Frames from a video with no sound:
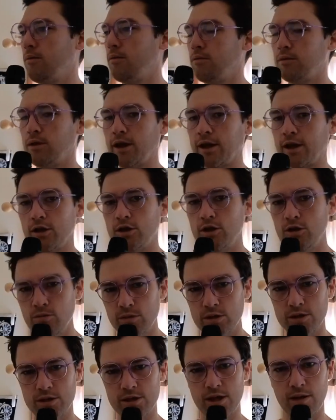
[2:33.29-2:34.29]
like a
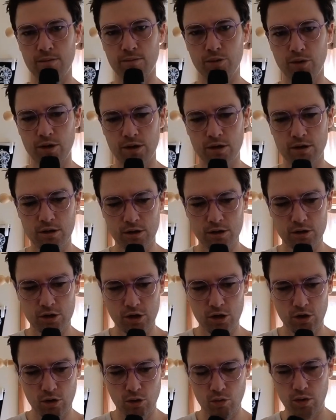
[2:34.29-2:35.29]
human standpoint,
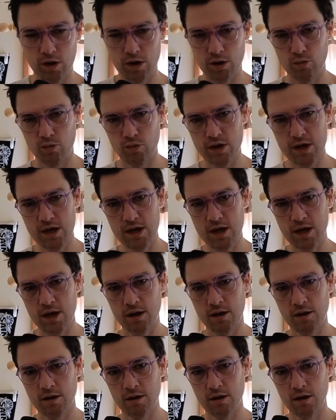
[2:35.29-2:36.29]
where we
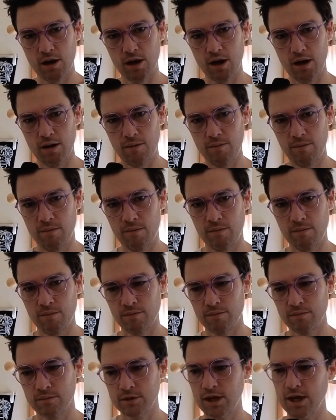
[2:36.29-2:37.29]

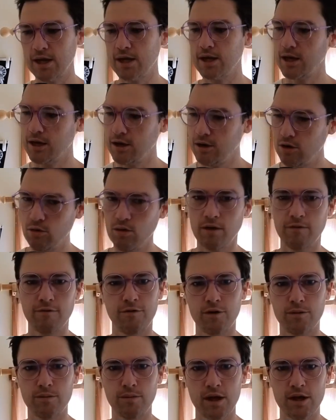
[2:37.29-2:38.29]
take in new
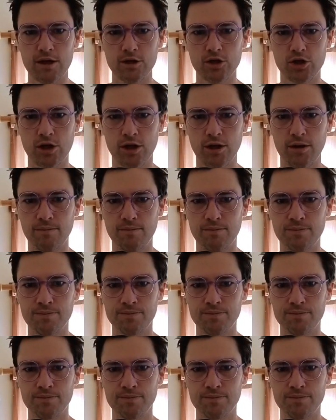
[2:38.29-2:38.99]
information,